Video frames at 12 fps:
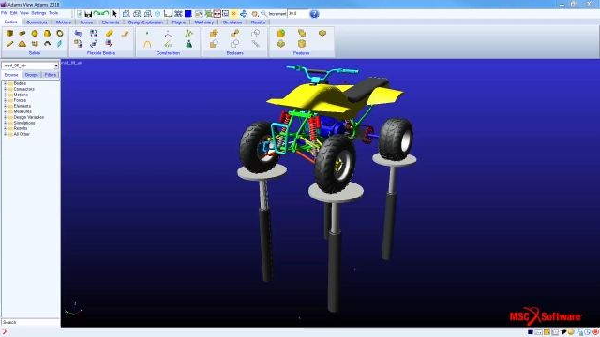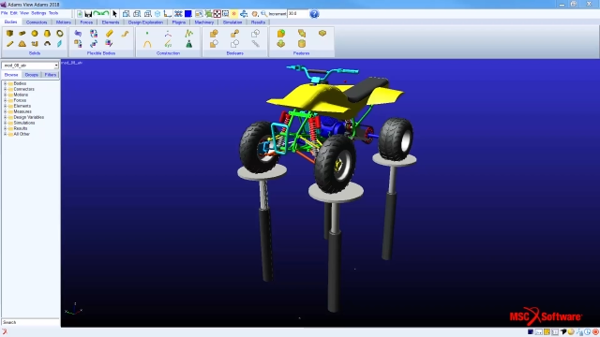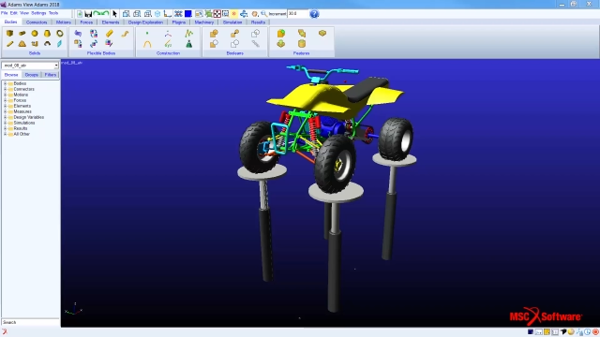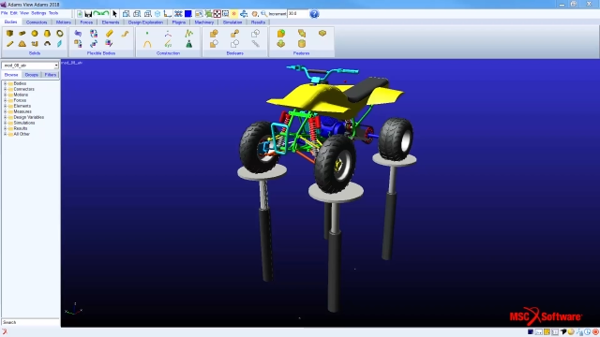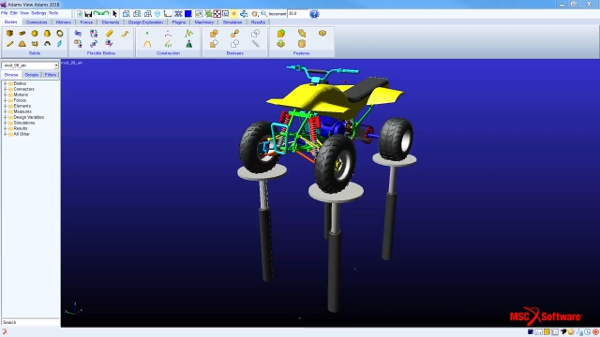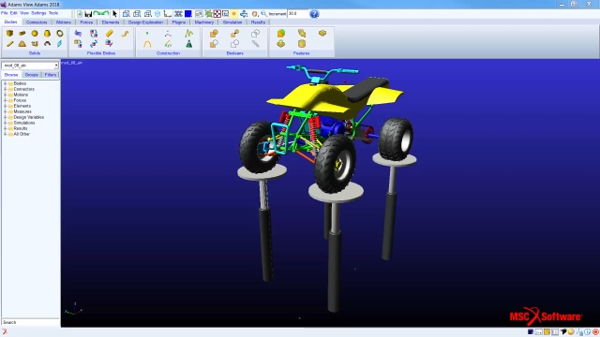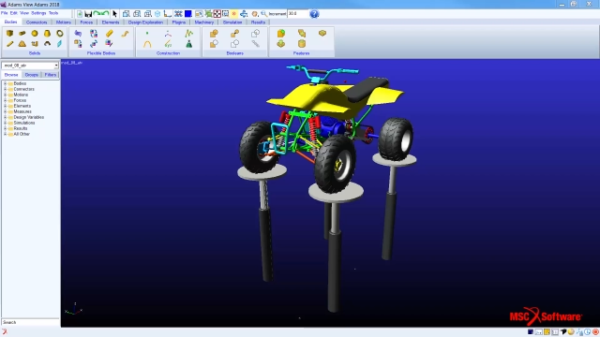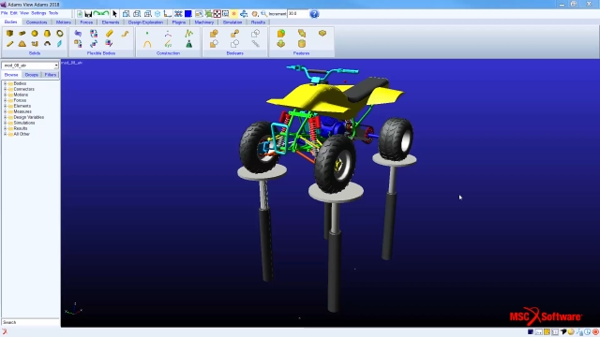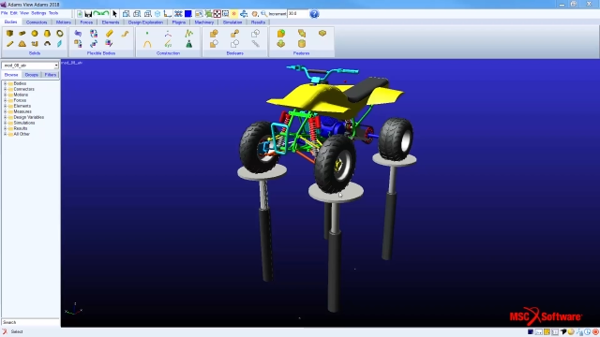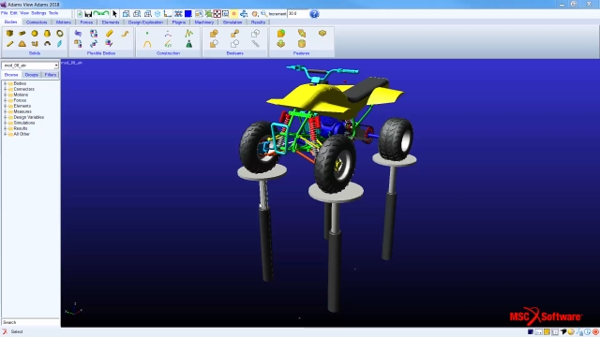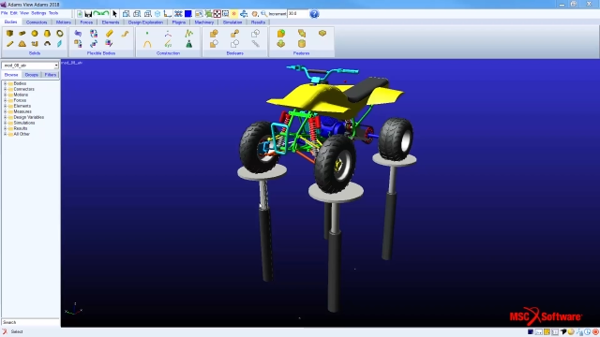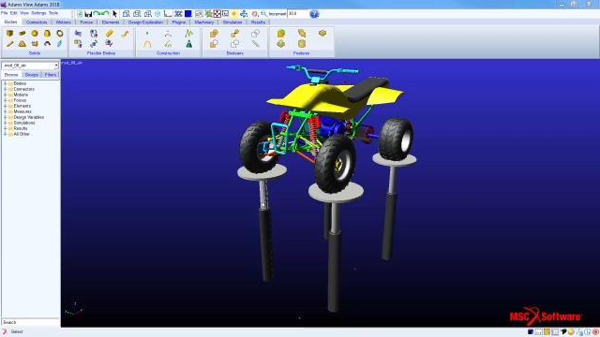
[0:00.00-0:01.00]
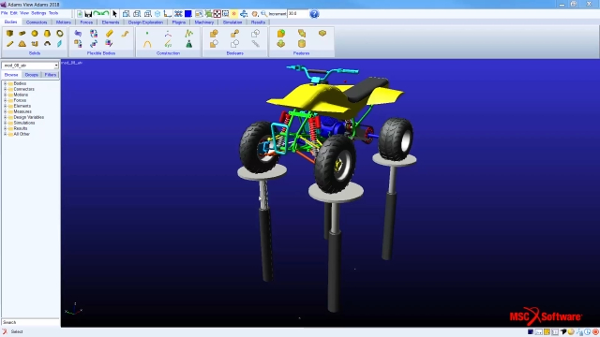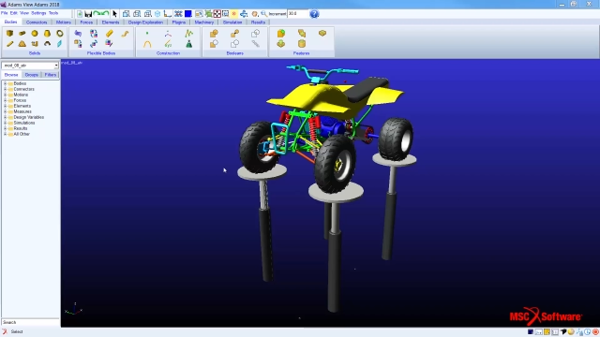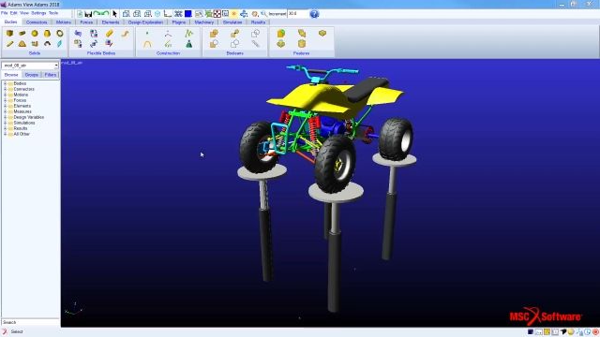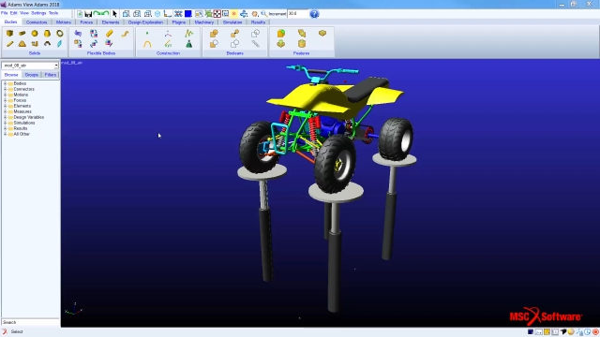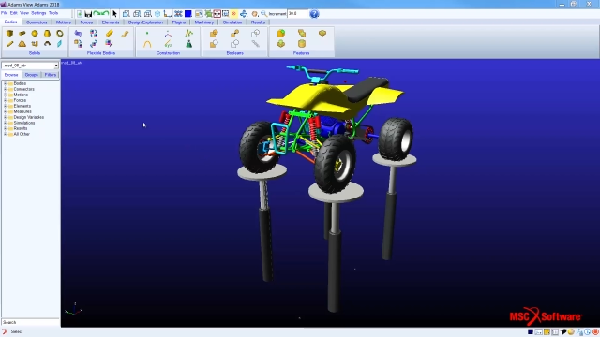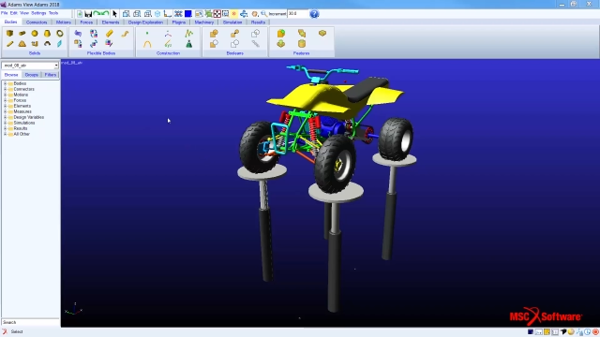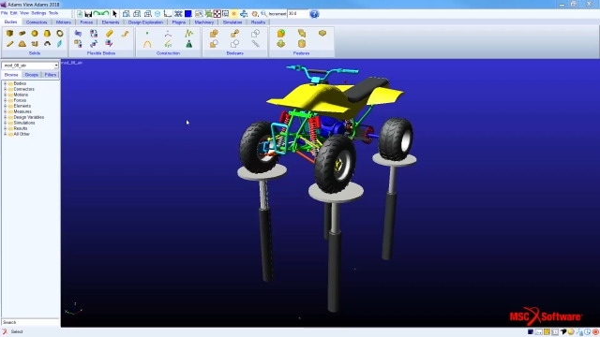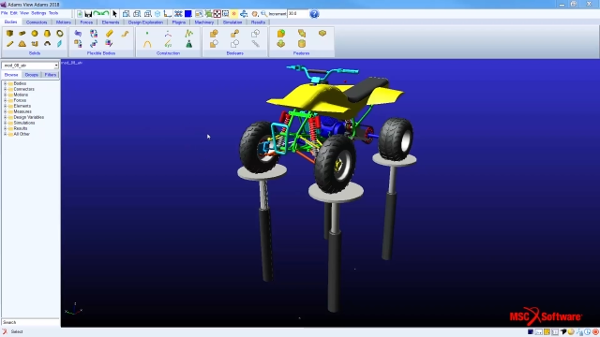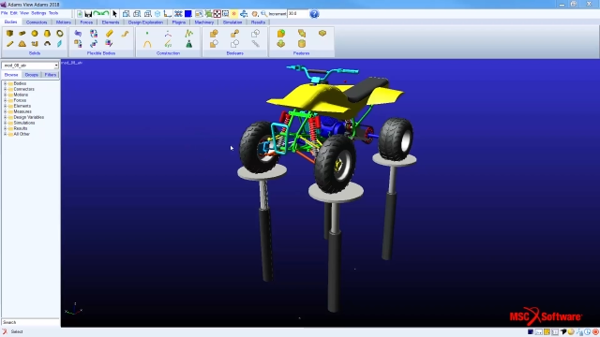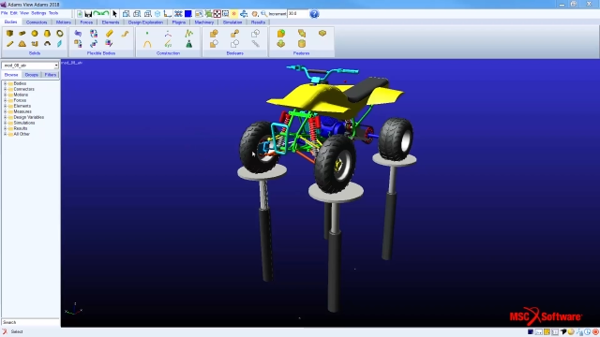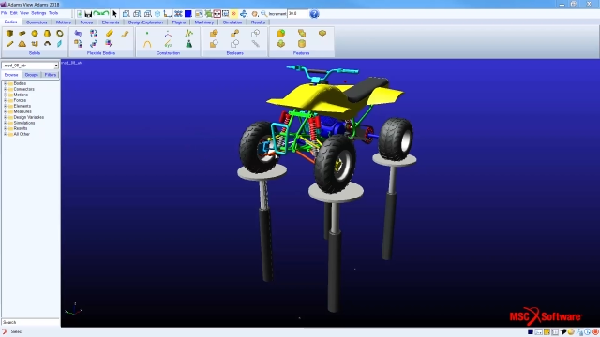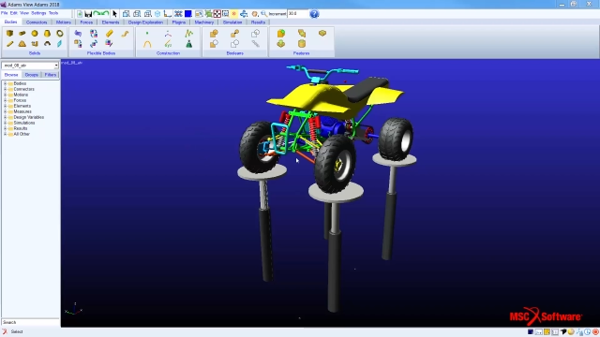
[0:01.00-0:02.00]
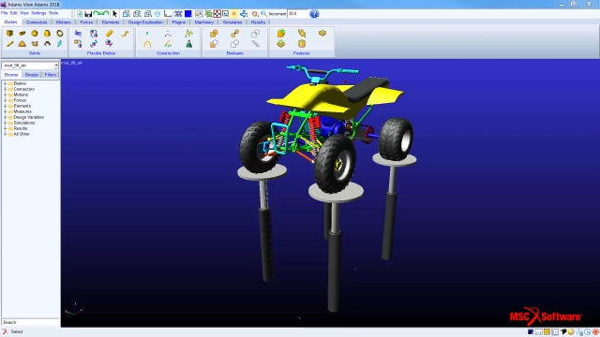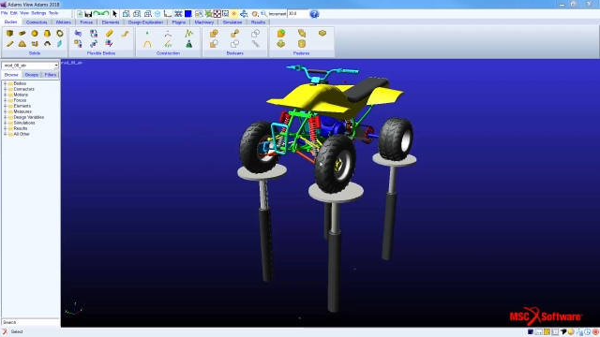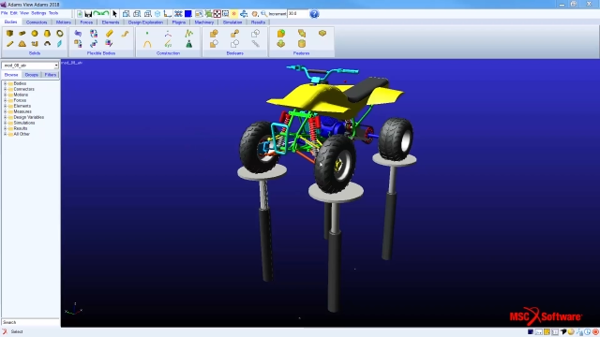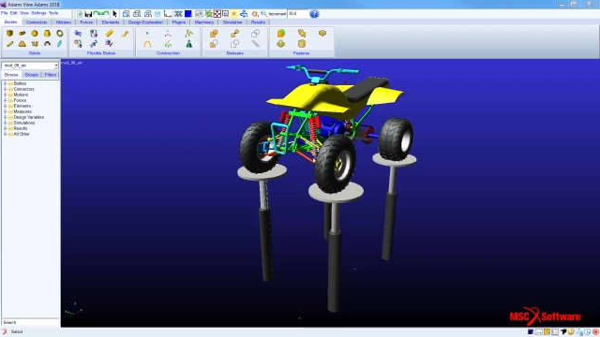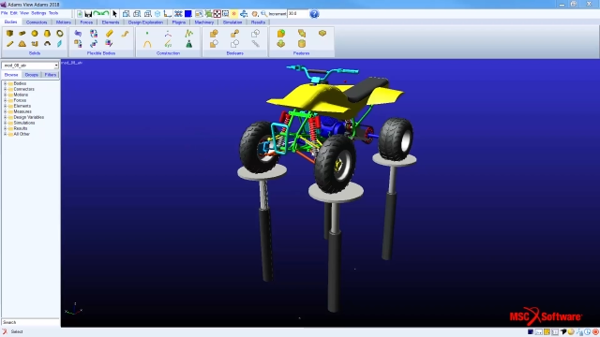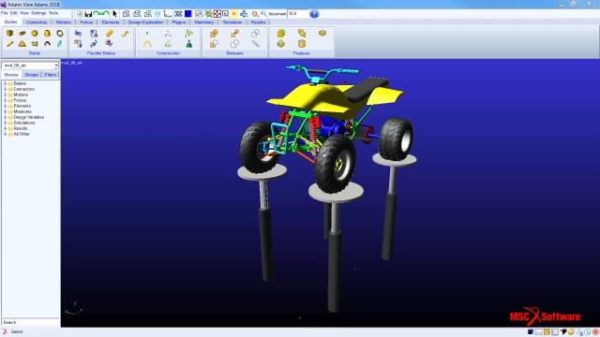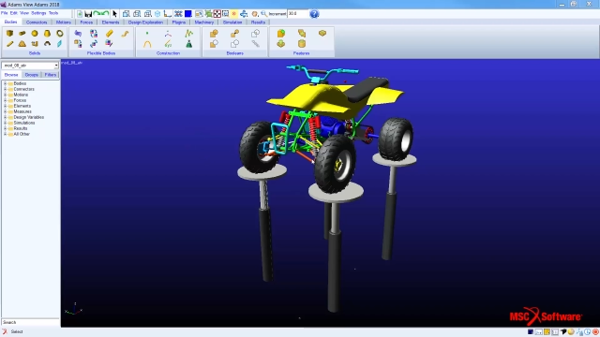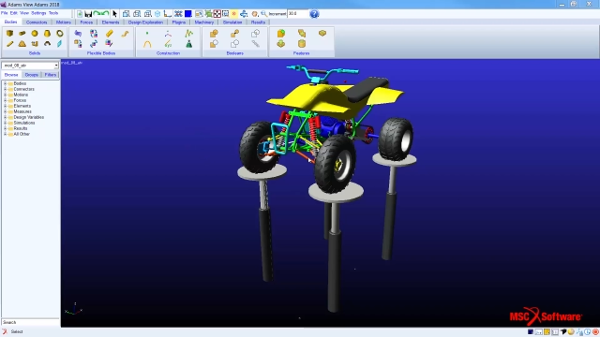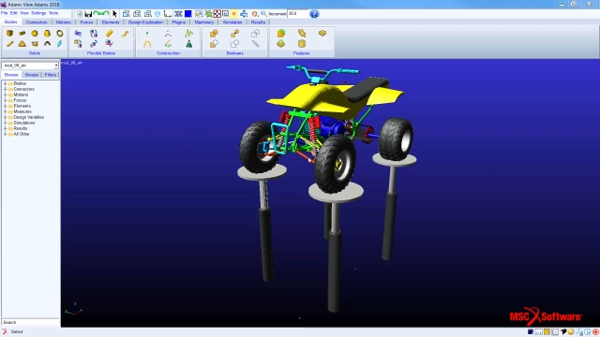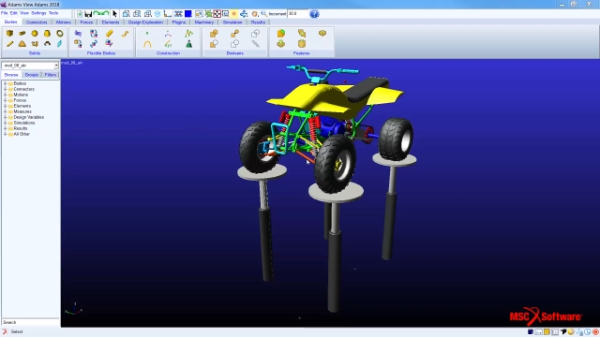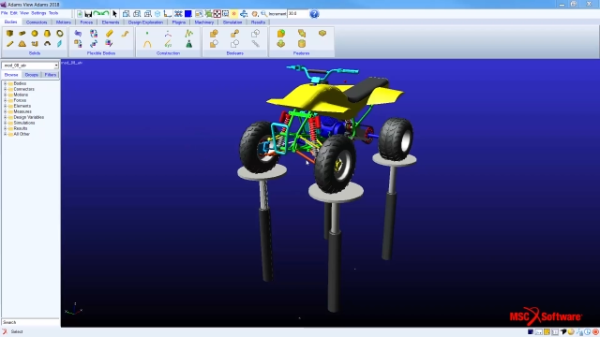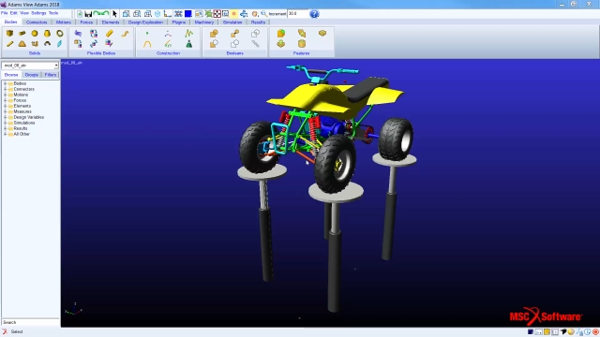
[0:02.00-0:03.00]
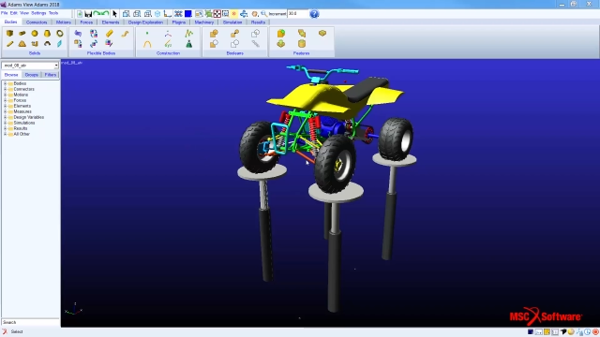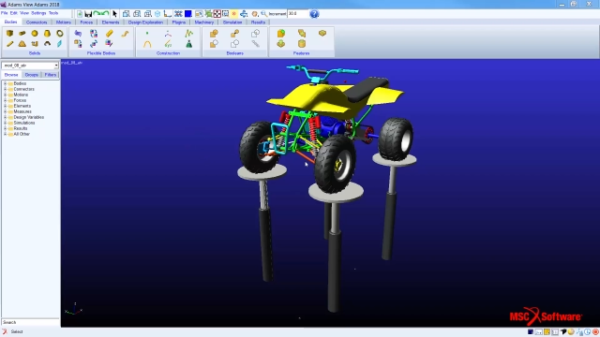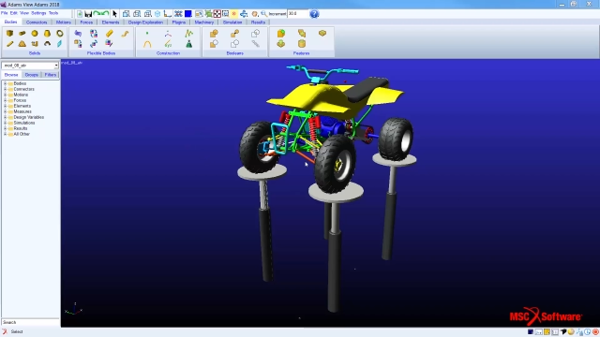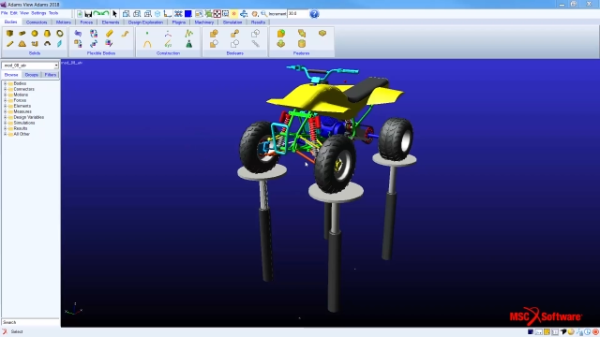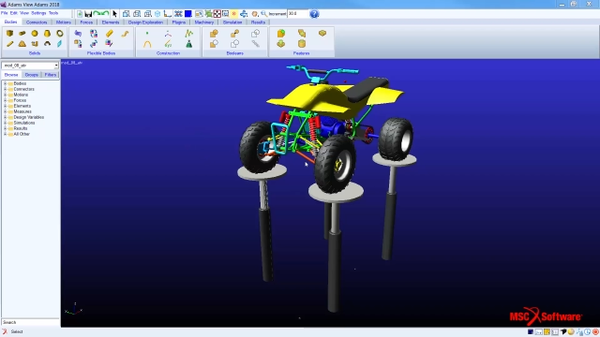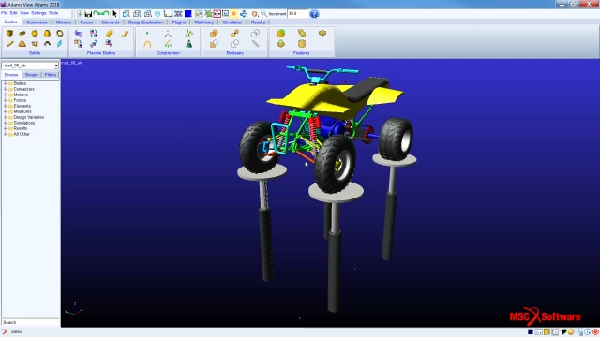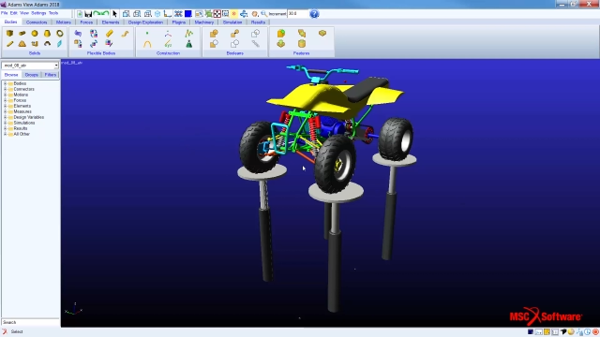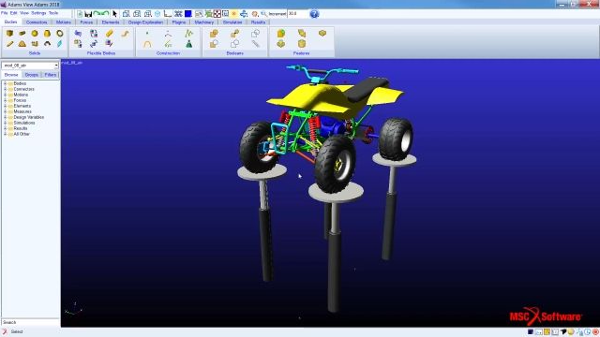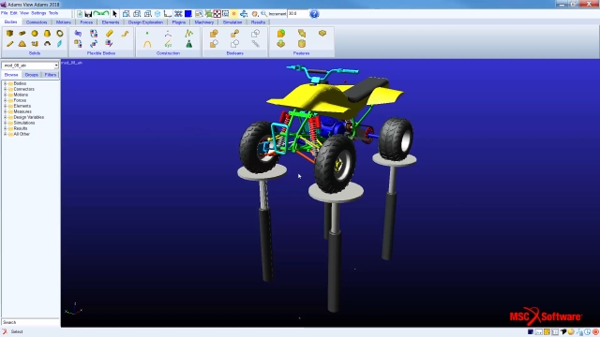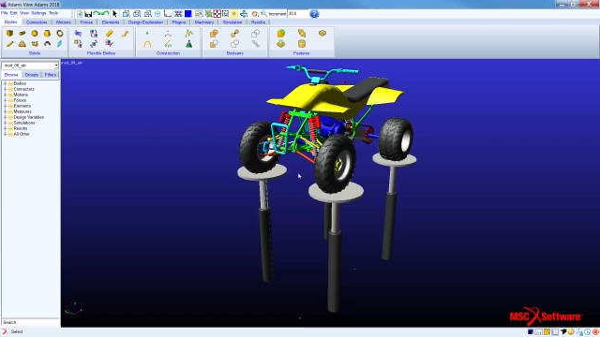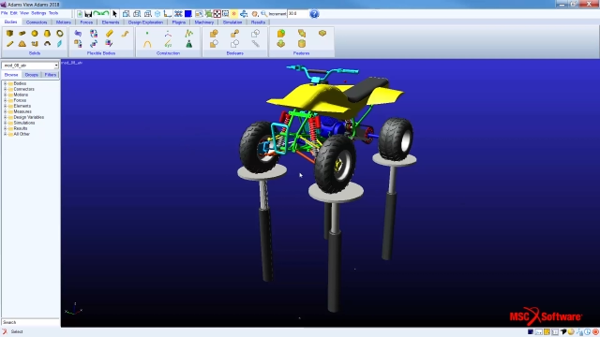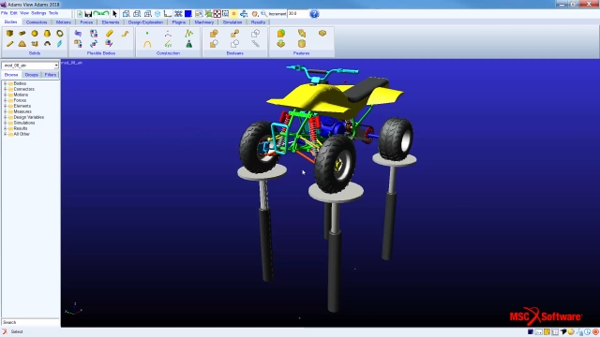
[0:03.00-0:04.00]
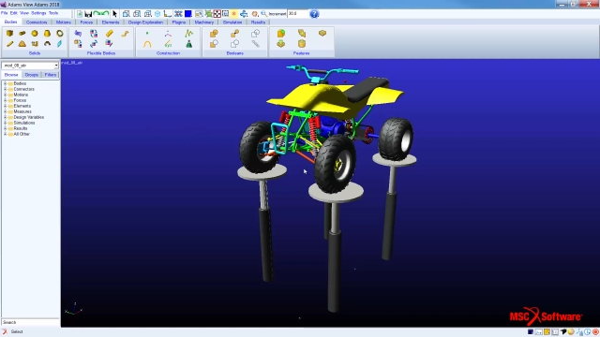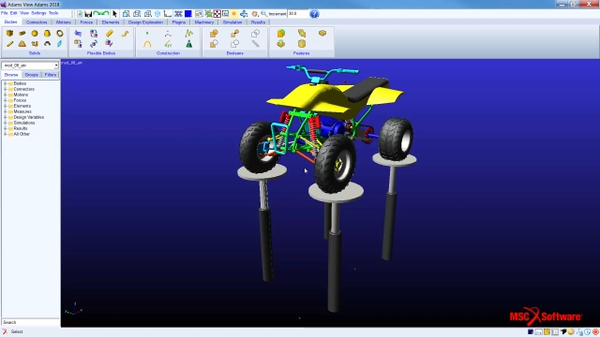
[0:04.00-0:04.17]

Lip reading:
[unreadable: no face in view]